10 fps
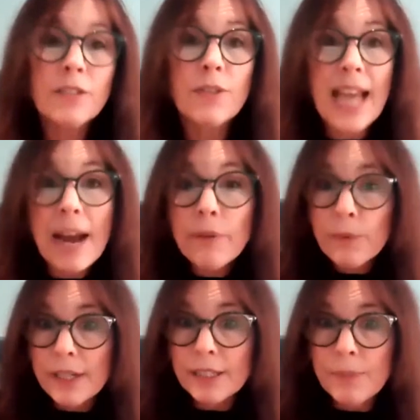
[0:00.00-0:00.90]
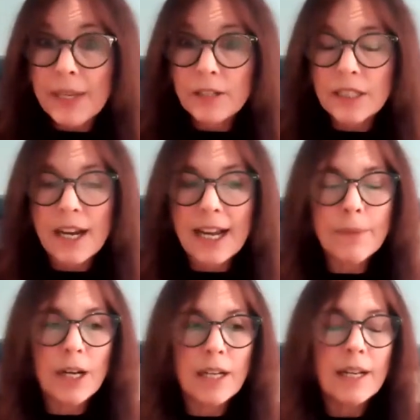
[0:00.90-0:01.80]
So that we want to spend our time
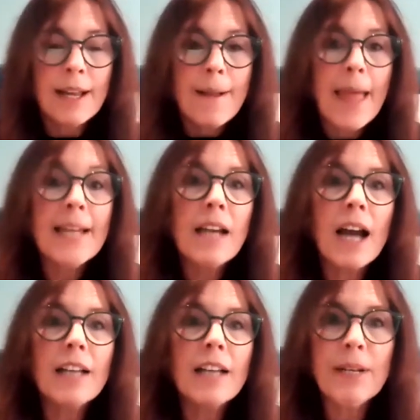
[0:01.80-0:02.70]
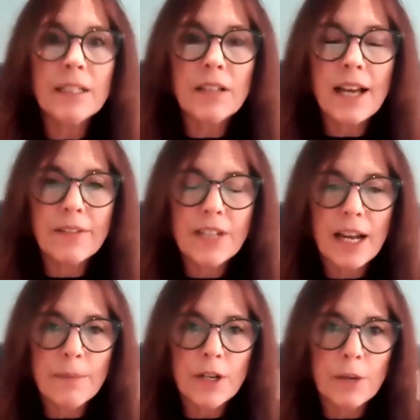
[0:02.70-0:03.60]
on and not spend a lot of
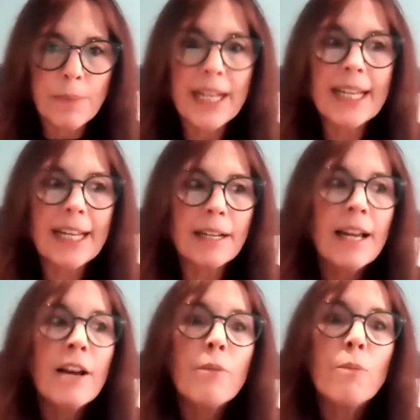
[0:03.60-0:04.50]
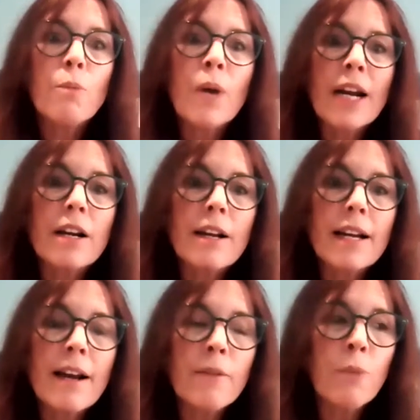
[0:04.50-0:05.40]
time on our picking, where
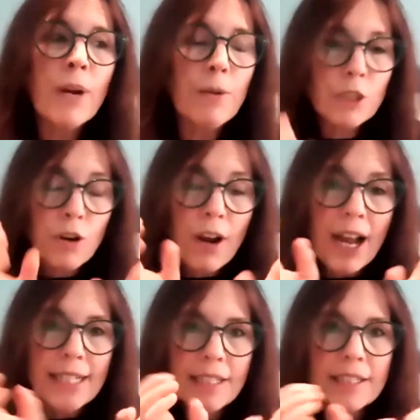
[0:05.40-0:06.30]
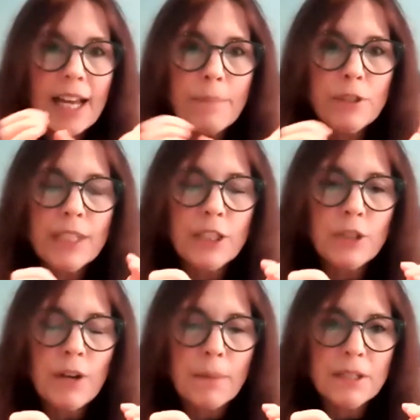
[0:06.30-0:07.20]
we're trying to decide between
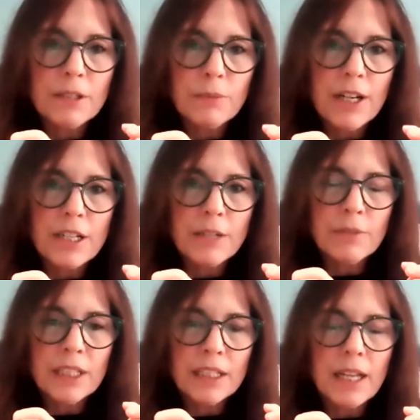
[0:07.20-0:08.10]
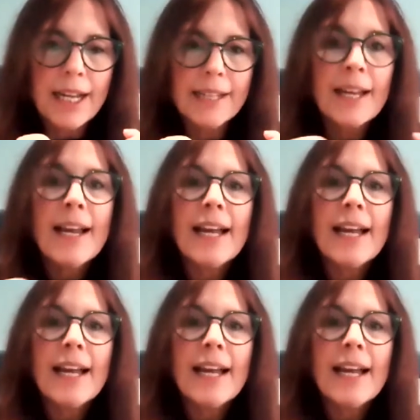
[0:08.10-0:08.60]
two options we already really like.